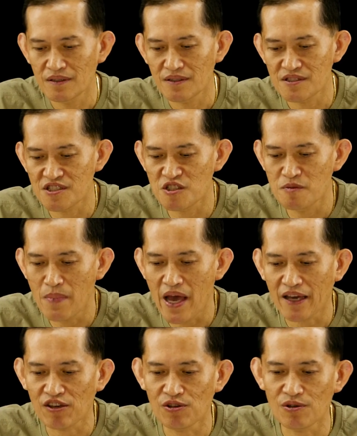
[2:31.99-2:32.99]

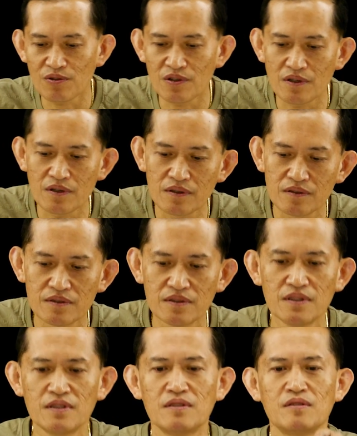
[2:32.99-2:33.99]
smack your
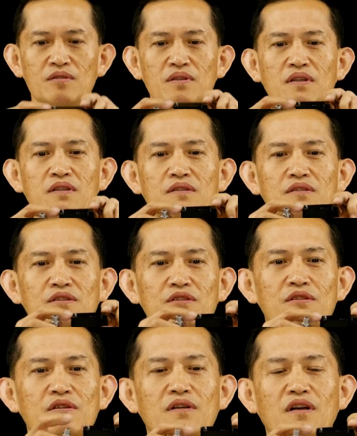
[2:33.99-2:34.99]

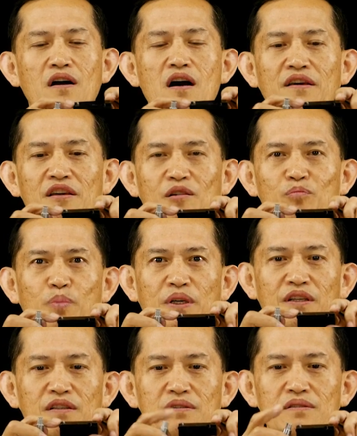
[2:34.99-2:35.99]
your cocking
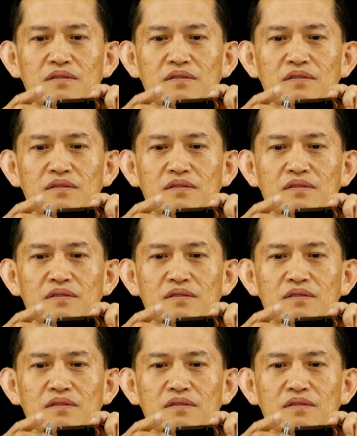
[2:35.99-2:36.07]
pin.